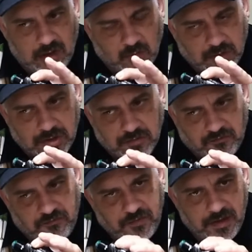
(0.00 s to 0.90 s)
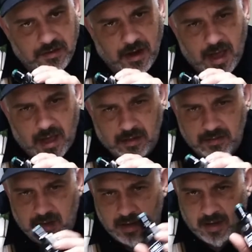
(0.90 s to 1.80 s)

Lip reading: when you figure out